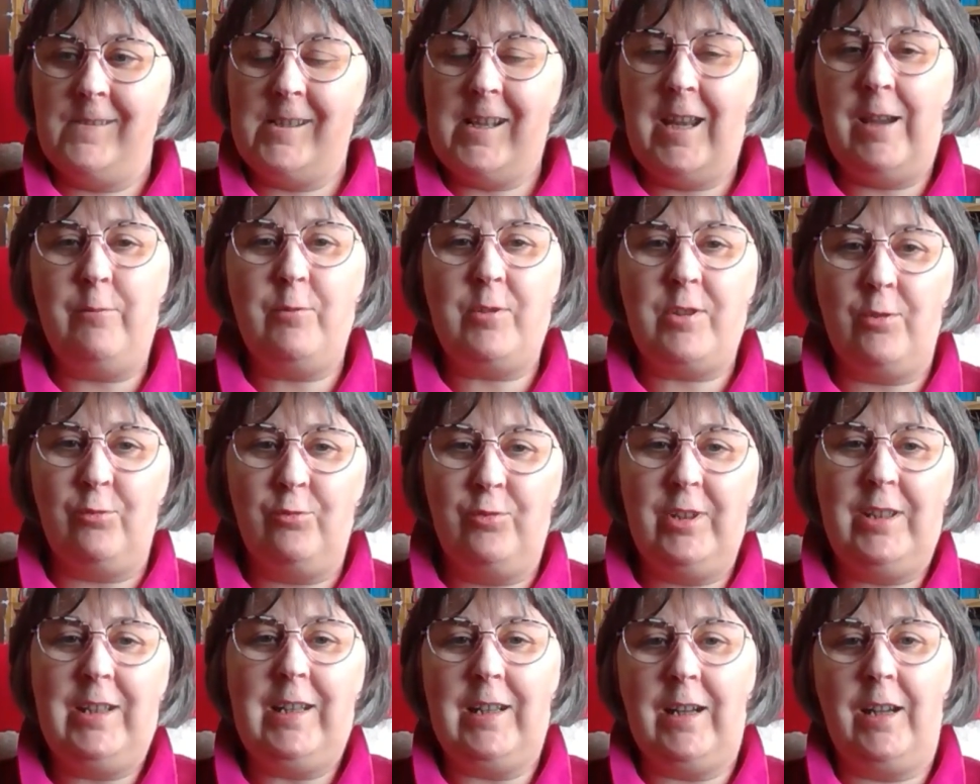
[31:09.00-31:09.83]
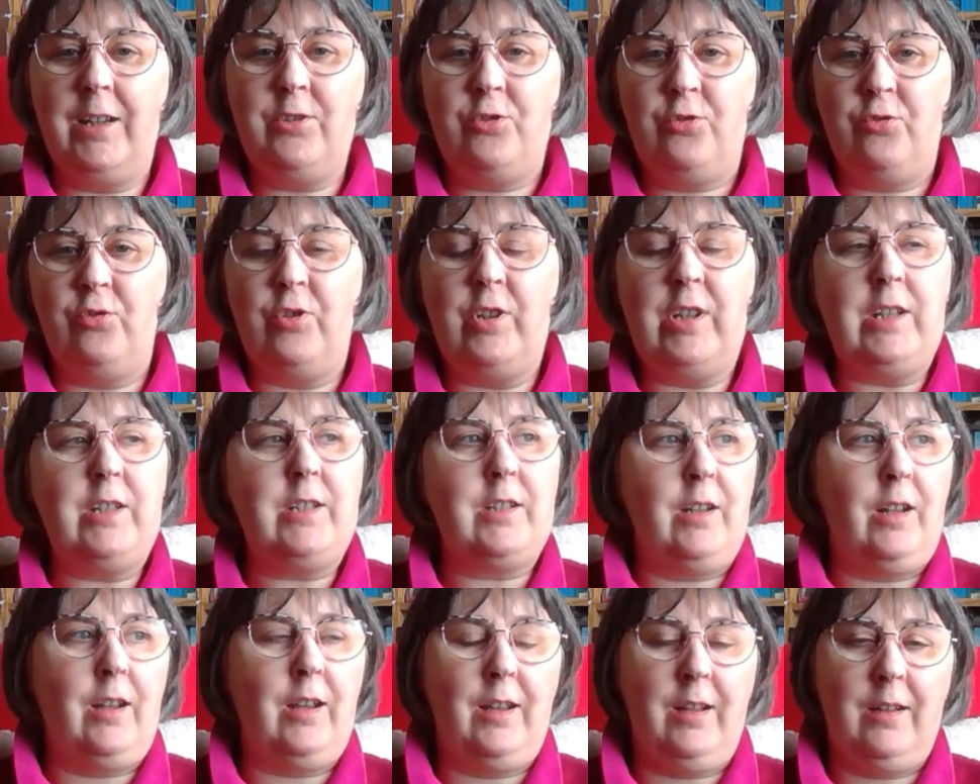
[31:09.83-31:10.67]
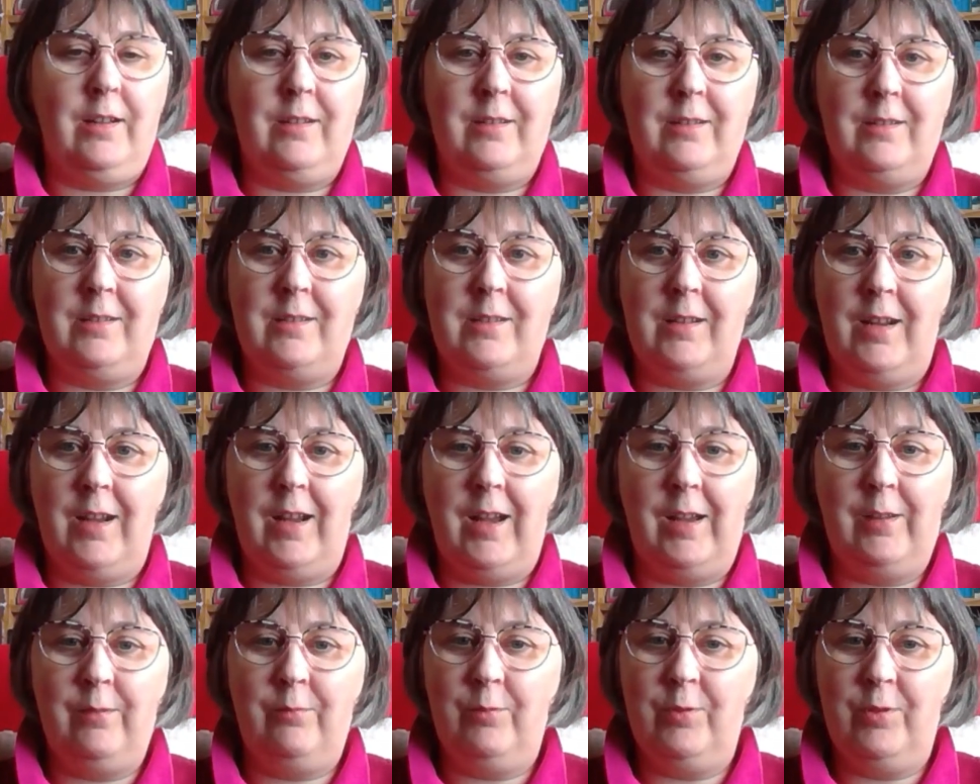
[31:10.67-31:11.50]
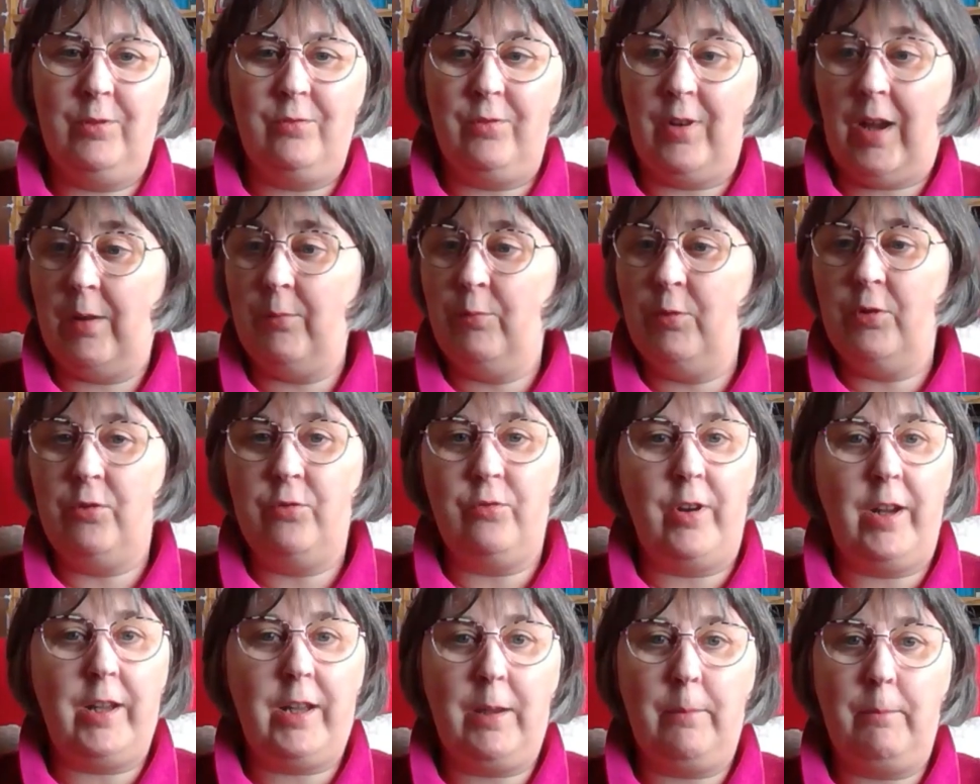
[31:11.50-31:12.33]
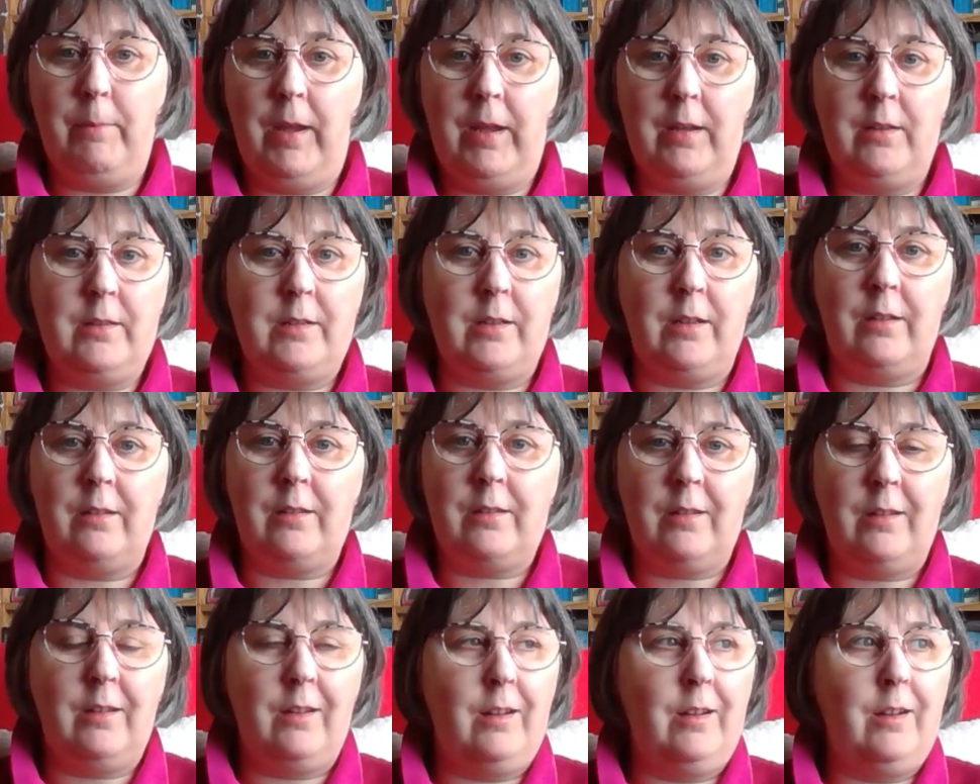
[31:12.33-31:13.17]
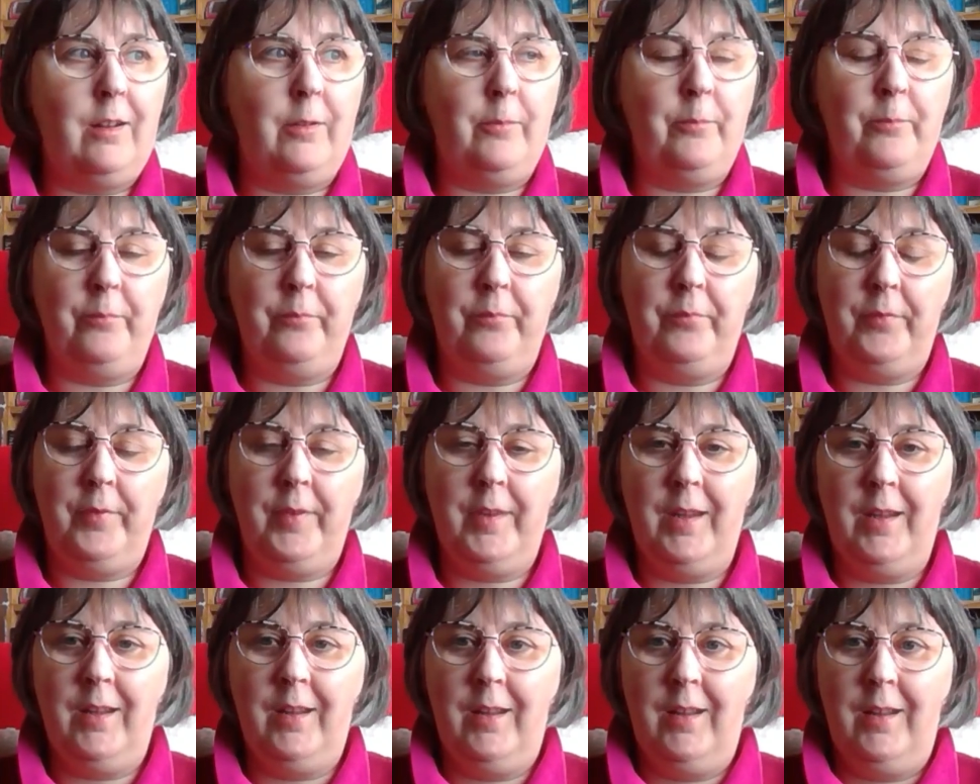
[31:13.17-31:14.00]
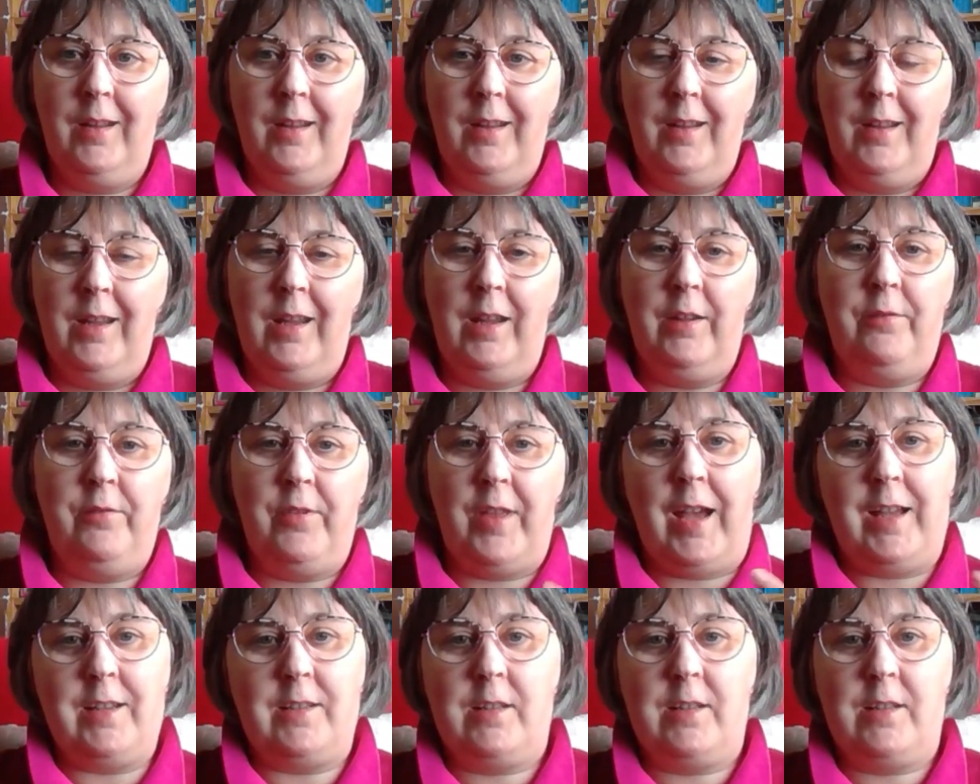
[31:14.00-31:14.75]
It was a really nice read, and I would recommend it. If